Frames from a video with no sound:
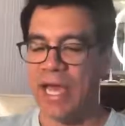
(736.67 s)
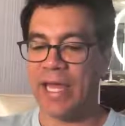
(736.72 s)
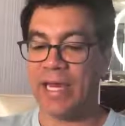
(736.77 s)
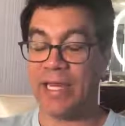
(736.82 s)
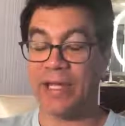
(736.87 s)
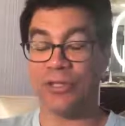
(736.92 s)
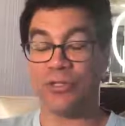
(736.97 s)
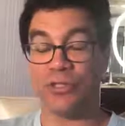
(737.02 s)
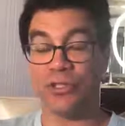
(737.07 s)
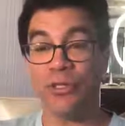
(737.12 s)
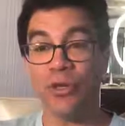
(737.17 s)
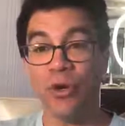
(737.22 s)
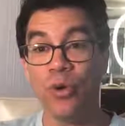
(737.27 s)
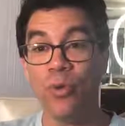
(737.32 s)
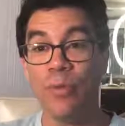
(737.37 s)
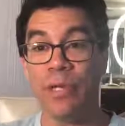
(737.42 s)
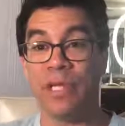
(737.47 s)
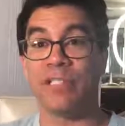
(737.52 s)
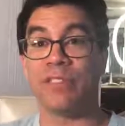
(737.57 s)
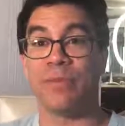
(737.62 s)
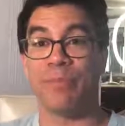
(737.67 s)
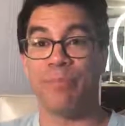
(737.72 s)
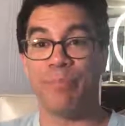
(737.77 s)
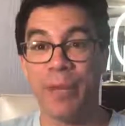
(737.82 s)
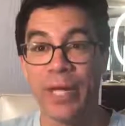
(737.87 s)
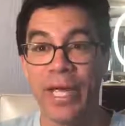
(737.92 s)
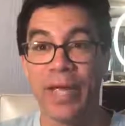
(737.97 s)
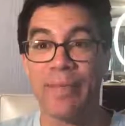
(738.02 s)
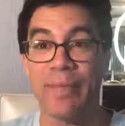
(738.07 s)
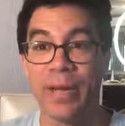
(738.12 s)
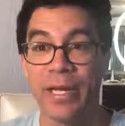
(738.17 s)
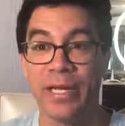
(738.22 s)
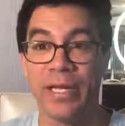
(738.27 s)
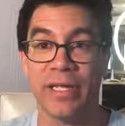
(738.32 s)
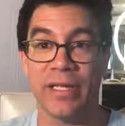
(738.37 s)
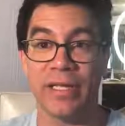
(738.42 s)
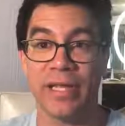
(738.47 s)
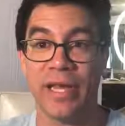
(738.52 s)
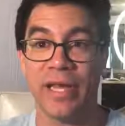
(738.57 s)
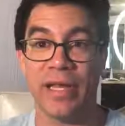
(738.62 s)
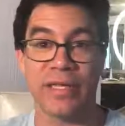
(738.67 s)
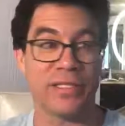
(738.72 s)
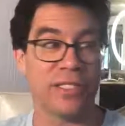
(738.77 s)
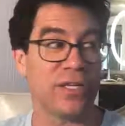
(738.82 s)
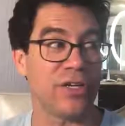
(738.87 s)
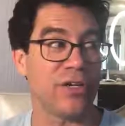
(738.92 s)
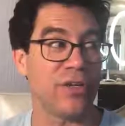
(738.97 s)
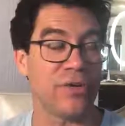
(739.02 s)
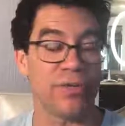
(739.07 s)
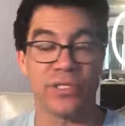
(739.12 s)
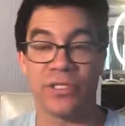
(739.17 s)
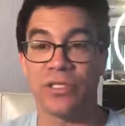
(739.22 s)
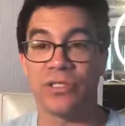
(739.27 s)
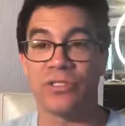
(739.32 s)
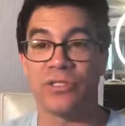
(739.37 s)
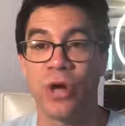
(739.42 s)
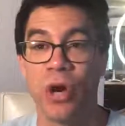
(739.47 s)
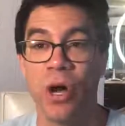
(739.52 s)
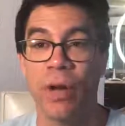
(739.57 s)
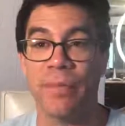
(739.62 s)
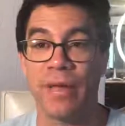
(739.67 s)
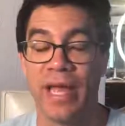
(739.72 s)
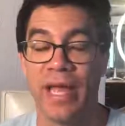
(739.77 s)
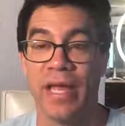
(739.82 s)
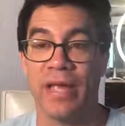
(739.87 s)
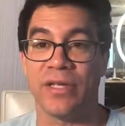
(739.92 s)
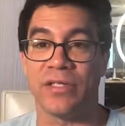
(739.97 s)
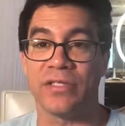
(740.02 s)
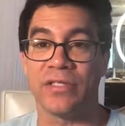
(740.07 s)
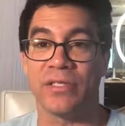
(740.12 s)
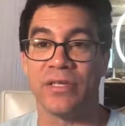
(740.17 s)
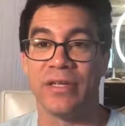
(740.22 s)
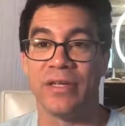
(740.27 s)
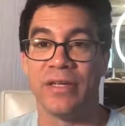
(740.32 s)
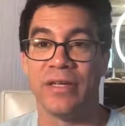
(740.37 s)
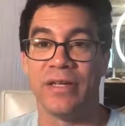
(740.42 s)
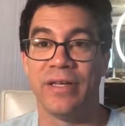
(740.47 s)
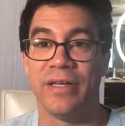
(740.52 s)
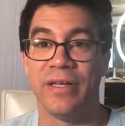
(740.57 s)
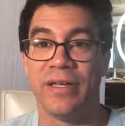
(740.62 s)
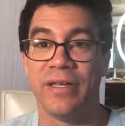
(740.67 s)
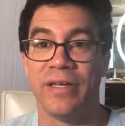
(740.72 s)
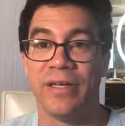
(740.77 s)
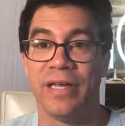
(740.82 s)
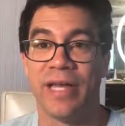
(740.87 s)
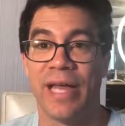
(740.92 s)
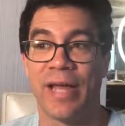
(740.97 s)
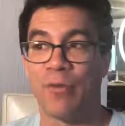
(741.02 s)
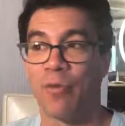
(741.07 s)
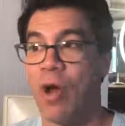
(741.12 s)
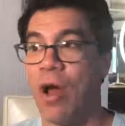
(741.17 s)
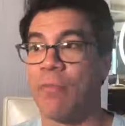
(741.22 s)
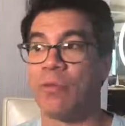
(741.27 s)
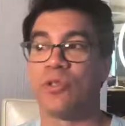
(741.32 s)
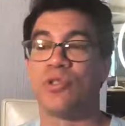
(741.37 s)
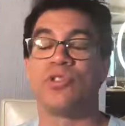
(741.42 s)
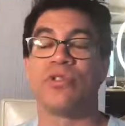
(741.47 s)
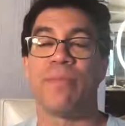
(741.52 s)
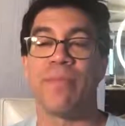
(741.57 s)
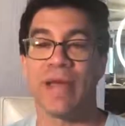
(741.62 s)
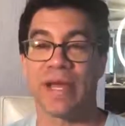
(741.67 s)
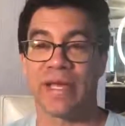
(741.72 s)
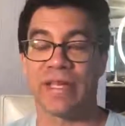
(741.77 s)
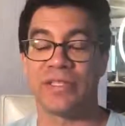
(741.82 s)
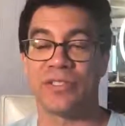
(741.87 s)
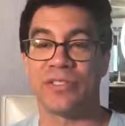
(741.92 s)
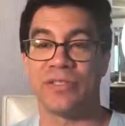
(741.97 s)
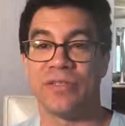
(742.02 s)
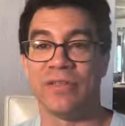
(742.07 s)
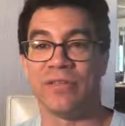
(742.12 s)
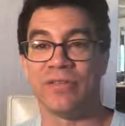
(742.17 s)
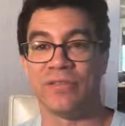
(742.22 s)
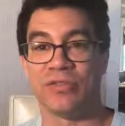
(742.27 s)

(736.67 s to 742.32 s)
And he goes, you know who makes the big money in that? I said, who? He said, Tom Hanks and Robert Zemeckis.